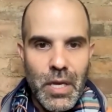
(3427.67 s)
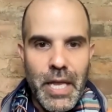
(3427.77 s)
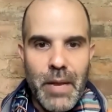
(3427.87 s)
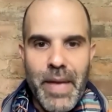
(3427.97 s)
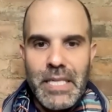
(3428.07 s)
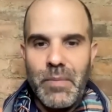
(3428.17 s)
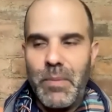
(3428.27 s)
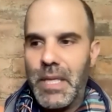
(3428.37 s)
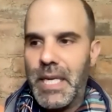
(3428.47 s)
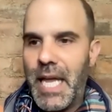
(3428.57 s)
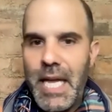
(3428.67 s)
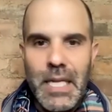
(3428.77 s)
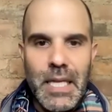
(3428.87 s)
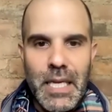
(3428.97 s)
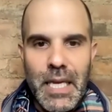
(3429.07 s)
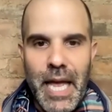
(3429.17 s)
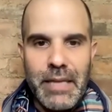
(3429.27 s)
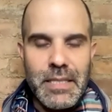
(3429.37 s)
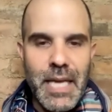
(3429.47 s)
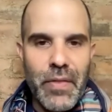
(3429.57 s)
It impacted people in Italy
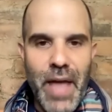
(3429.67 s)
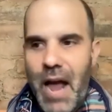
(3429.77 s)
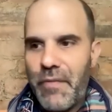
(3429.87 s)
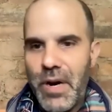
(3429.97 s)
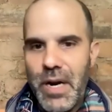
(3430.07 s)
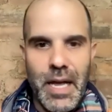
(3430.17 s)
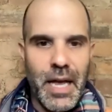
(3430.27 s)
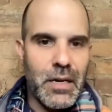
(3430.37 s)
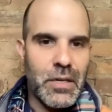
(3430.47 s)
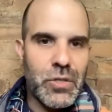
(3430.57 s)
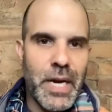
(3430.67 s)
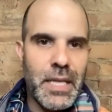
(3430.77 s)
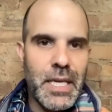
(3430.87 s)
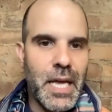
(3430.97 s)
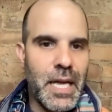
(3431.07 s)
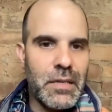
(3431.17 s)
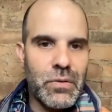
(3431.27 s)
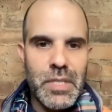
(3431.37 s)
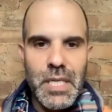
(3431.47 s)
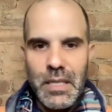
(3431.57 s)
and South Africa and Australia and
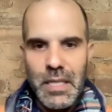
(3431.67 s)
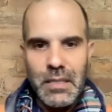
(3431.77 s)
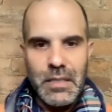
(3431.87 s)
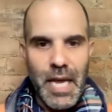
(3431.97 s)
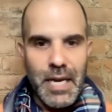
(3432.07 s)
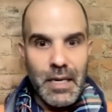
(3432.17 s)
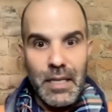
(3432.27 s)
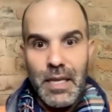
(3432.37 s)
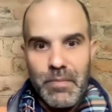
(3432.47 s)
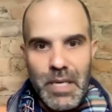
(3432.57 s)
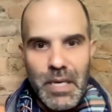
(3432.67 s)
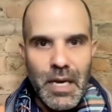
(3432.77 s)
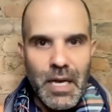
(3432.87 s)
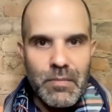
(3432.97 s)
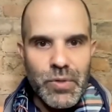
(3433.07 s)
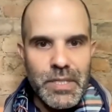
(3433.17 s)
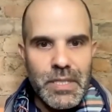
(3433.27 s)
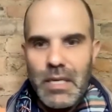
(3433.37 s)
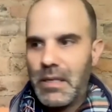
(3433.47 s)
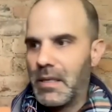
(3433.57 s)
New Zealand and Colombia and
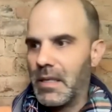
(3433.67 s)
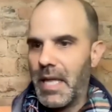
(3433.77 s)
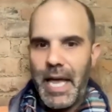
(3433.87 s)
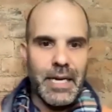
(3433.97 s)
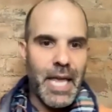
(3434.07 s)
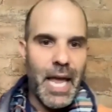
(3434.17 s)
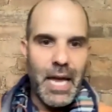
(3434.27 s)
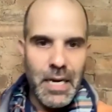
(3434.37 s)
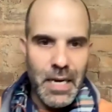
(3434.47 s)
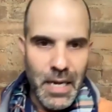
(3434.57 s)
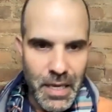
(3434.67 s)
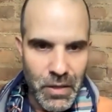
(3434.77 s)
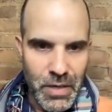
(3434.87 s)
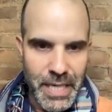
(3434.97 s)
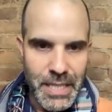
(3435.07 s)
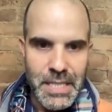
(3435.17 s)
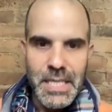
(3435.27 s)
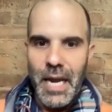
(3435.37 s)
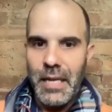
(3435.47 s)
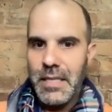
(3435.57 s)
Brazil and Canada and the United
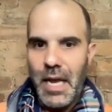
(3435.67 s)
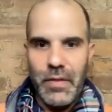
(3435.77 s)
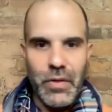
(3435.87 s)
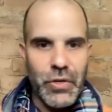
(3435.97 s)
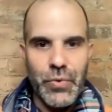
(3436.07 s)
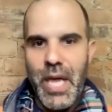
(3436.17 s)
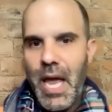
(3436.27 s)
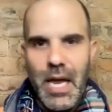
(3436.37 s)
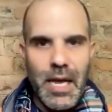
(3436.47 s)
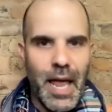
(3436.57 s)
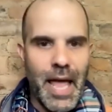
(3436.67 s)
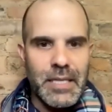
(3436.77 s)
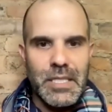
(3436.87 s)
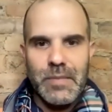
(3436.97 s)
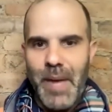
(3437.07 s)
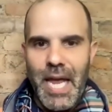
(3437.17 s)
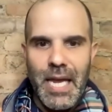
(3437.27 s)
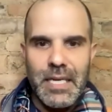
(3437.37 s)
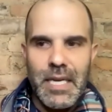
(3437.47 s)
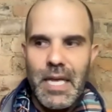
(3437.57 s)
States and the UK and
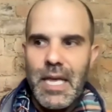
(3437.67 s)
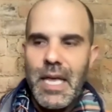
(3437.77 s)
Spain